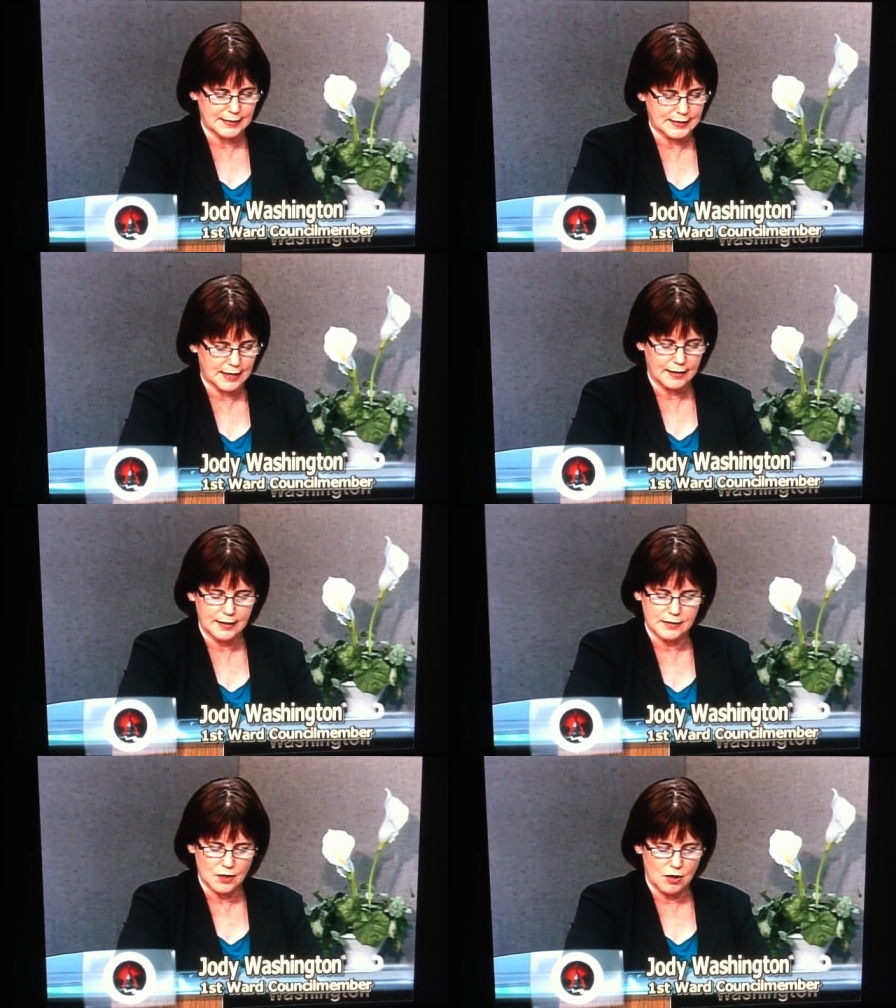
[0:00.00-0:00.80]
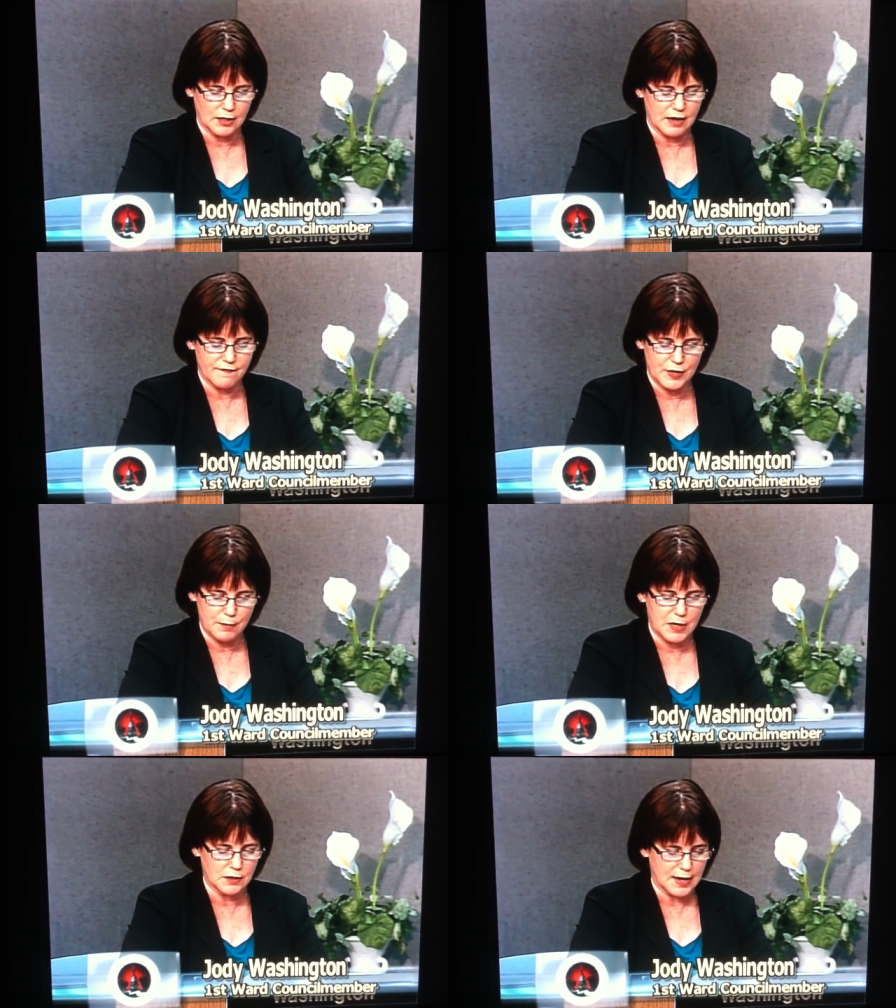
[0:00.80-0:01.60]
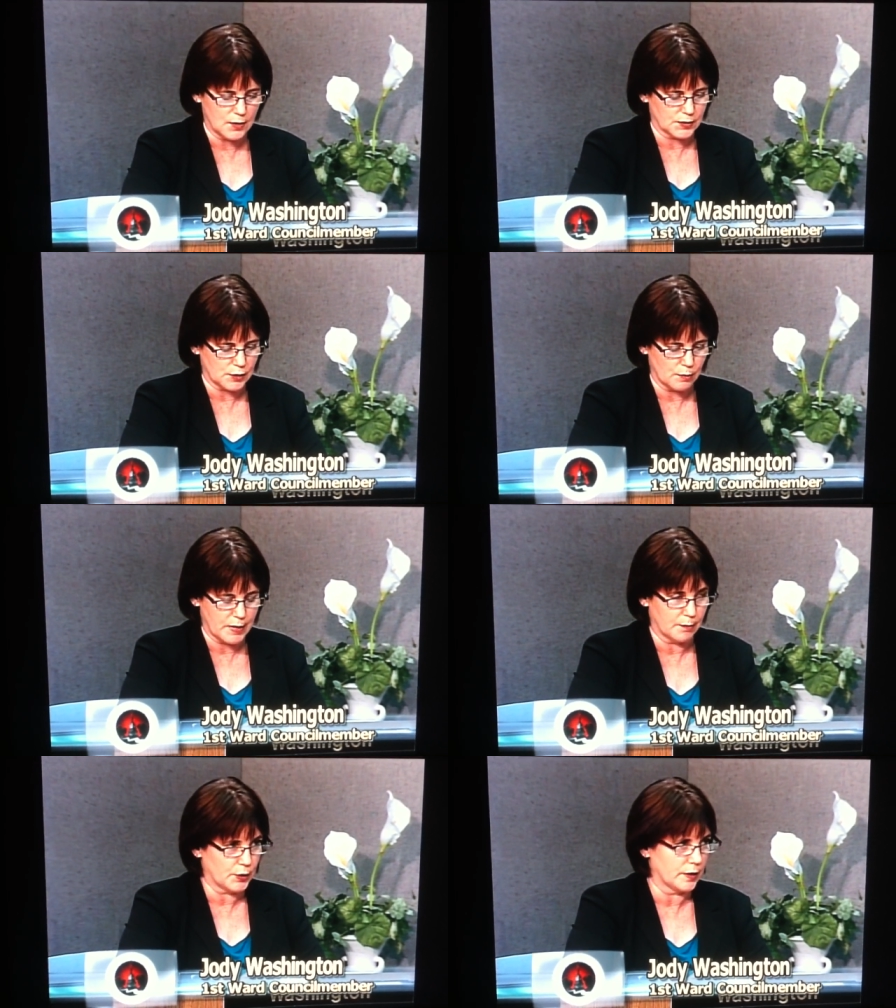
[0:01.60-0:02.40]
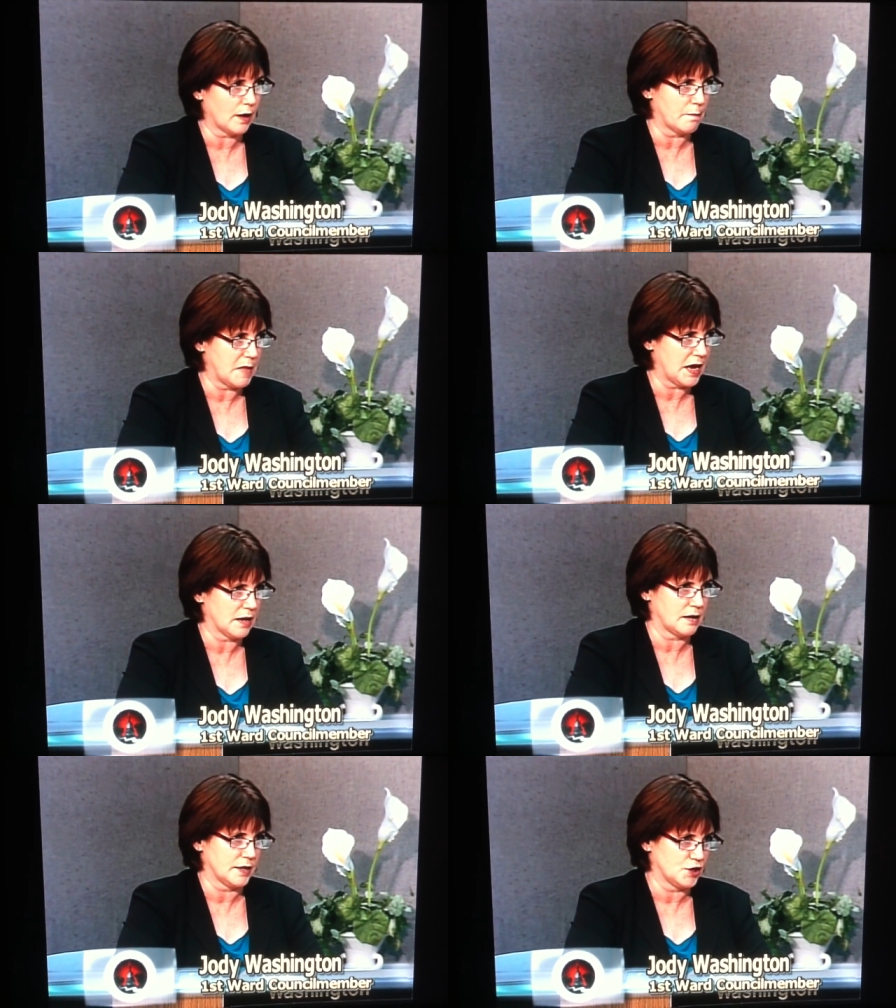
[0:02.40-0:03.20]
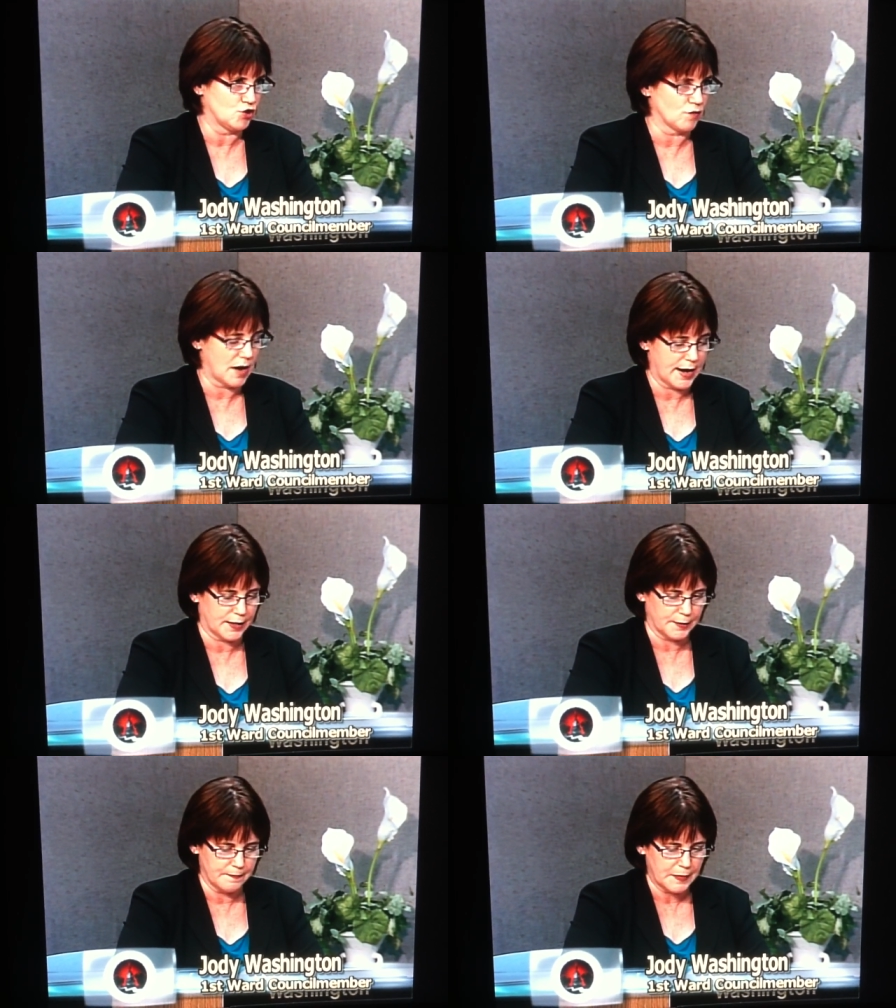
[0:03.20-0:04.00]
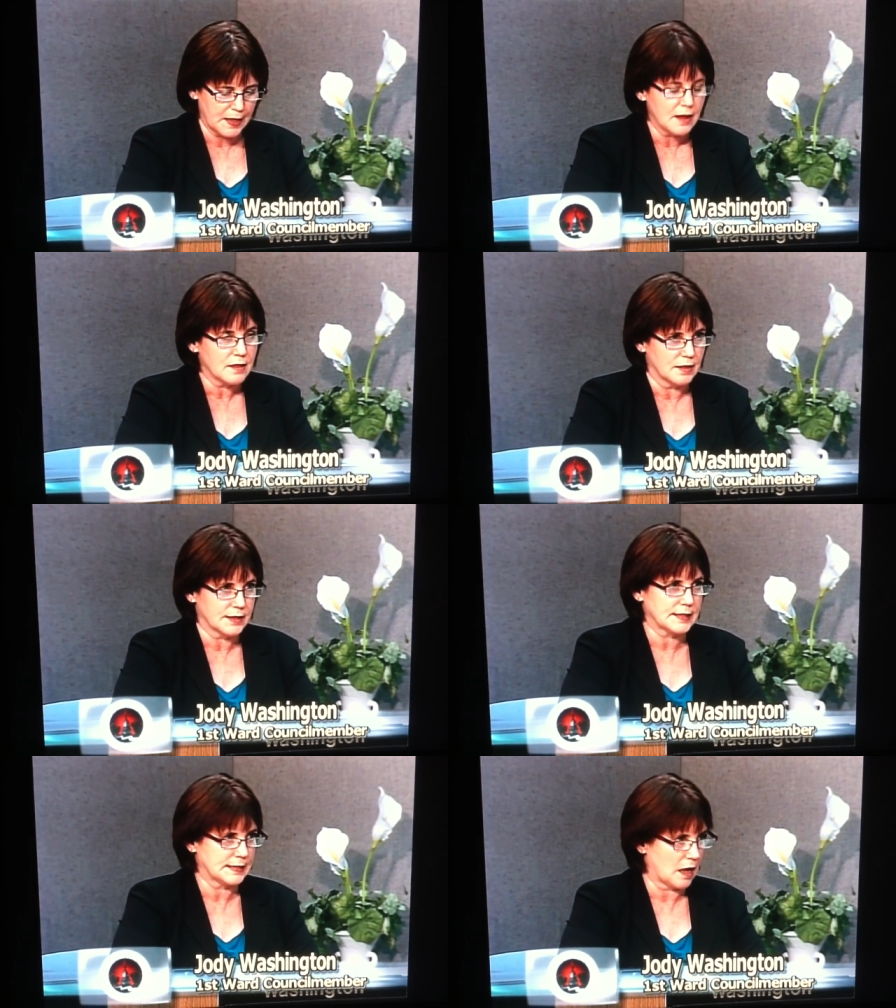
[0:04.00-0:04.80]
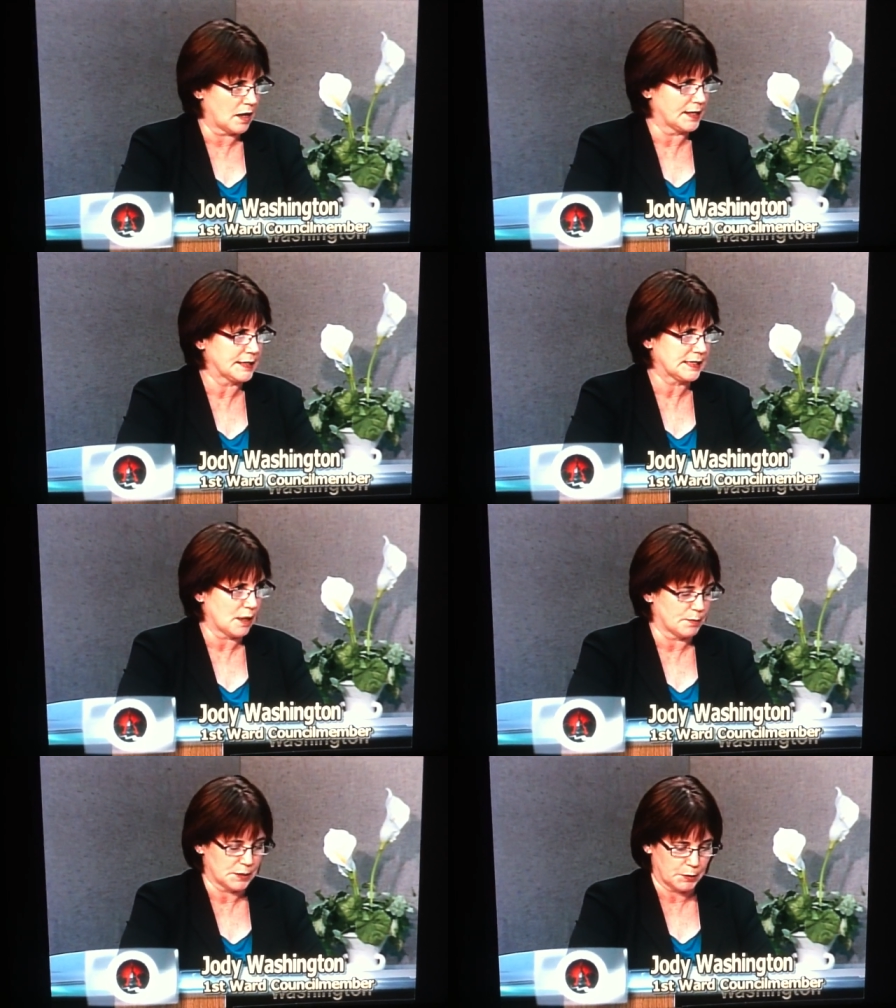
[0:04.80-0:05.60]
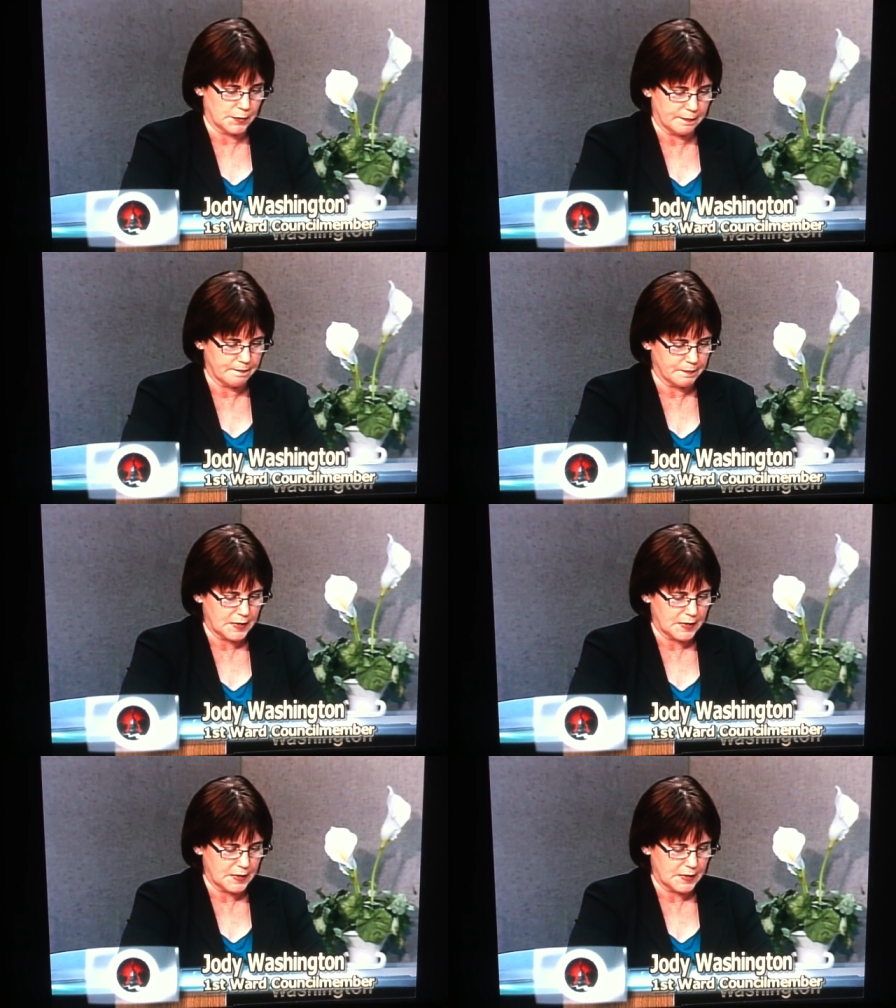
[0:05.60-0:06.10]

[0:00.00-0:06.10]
Instead, he is calling a female council member a man in drag. This is unacceptable.